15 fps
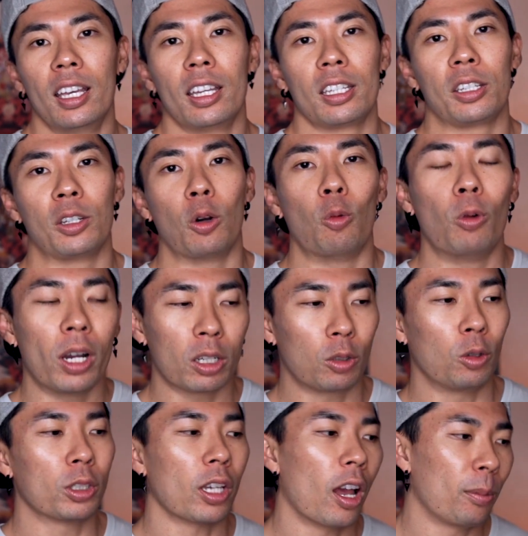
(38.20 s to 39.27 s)
what
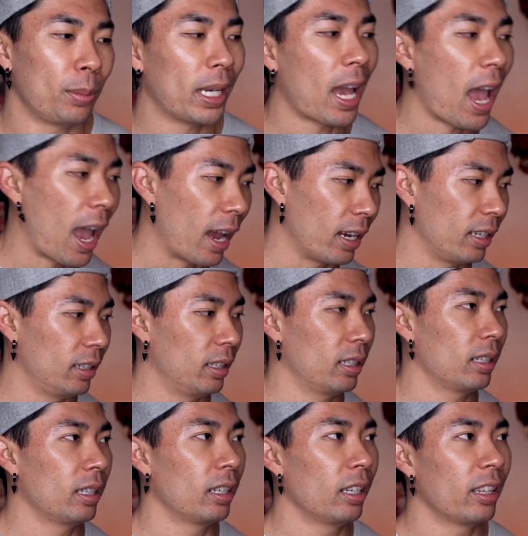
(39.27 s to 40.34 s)
goes on behind
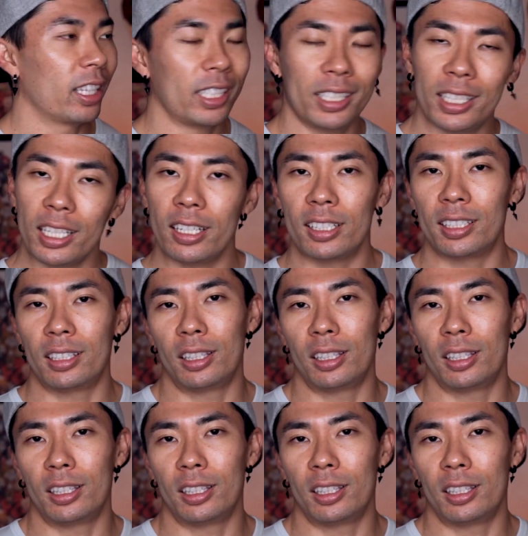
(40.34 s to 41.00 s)
the scenes.